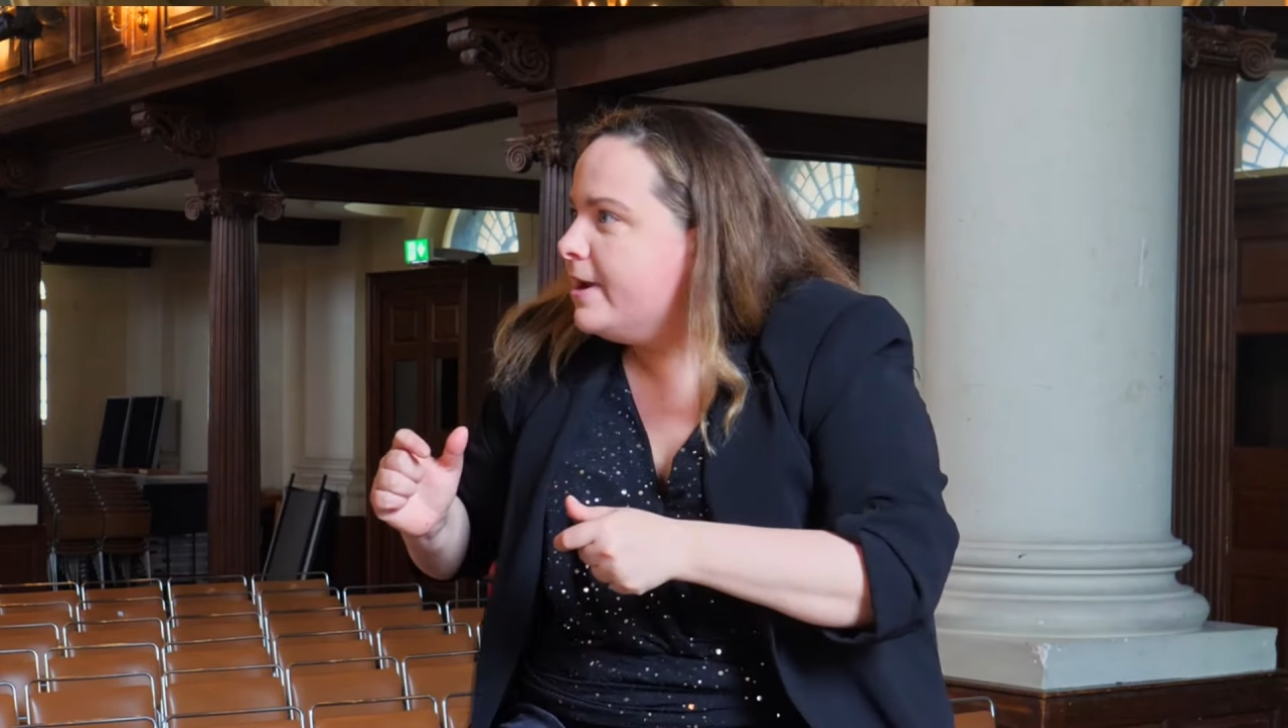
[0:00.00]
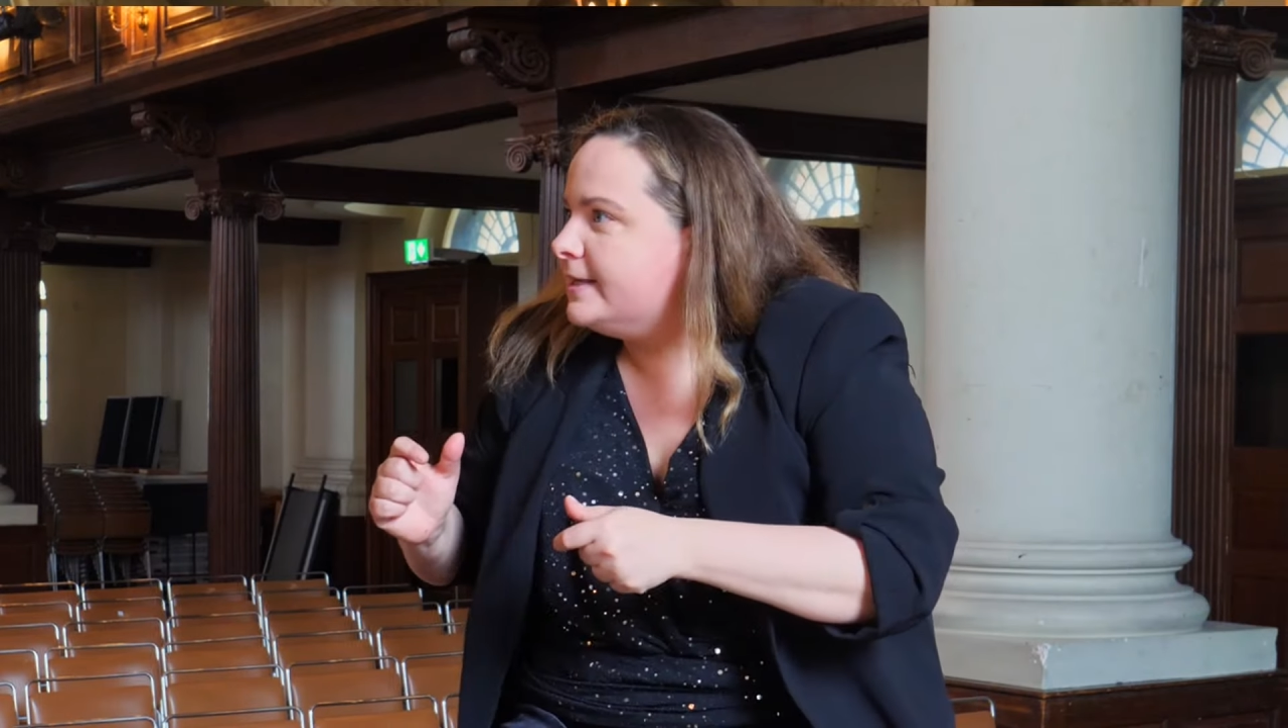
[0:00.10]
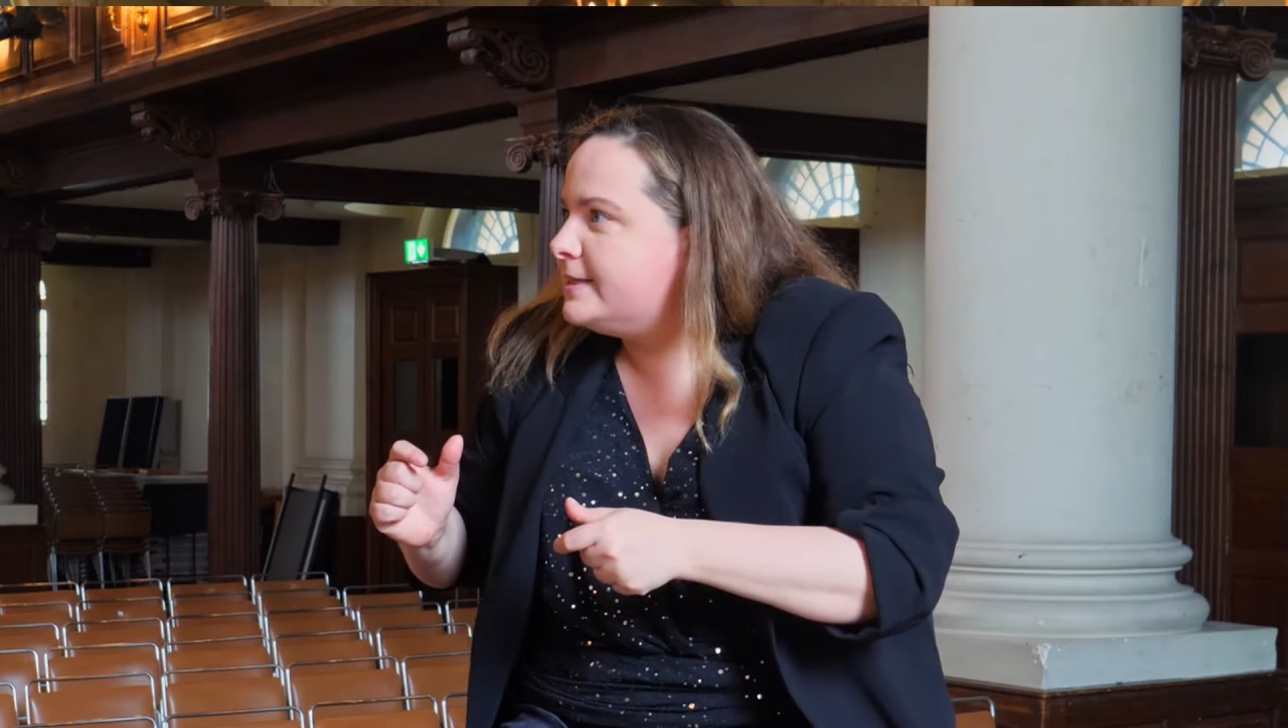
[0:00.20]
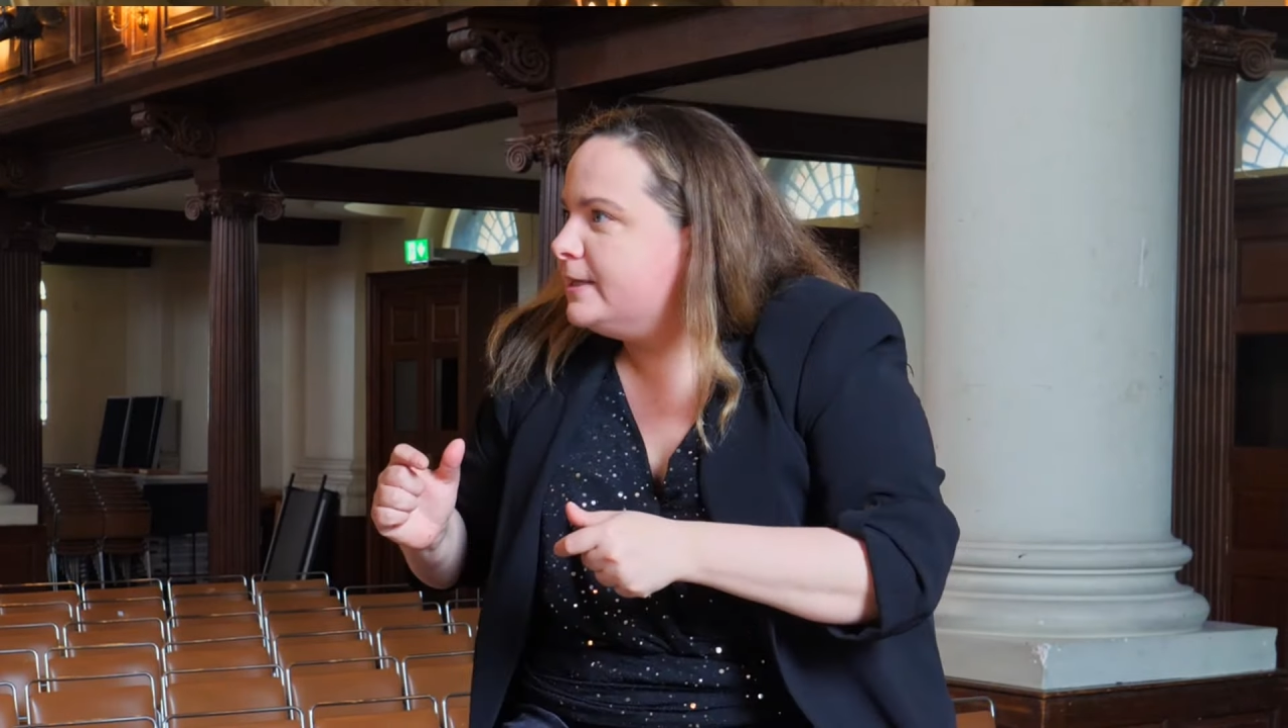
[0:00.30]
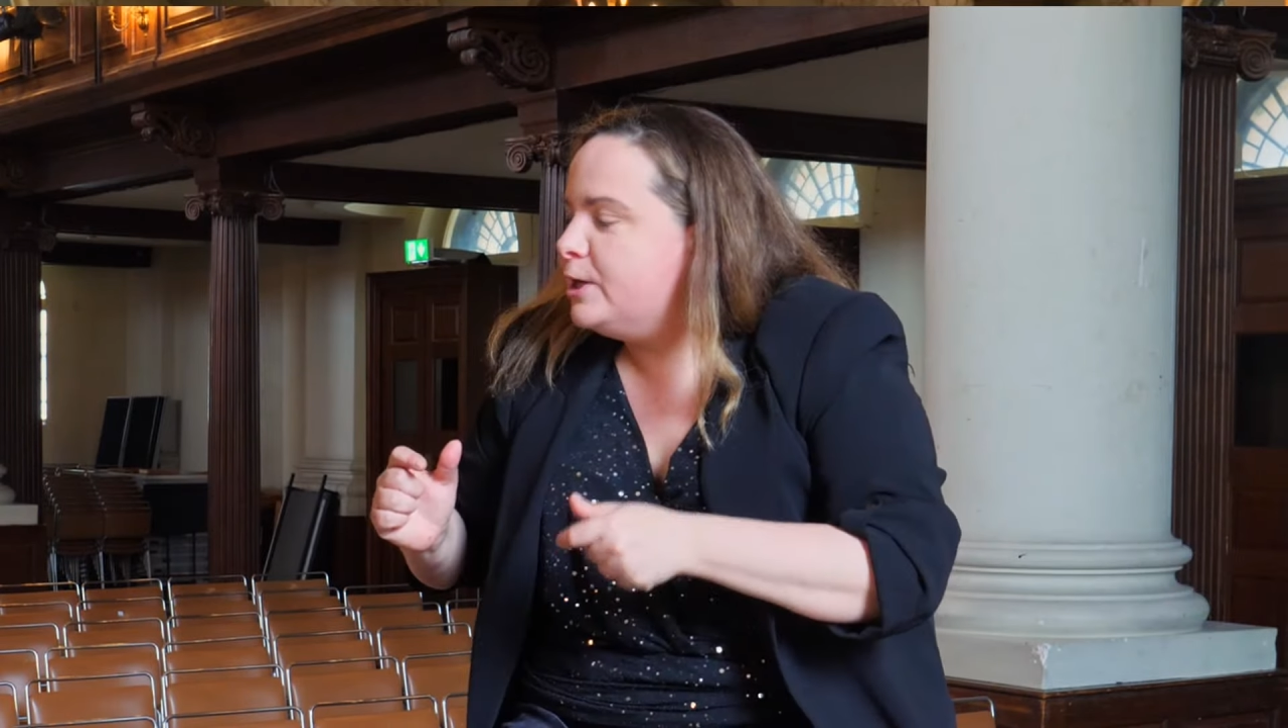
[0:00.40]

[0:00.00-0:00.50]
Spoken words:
it.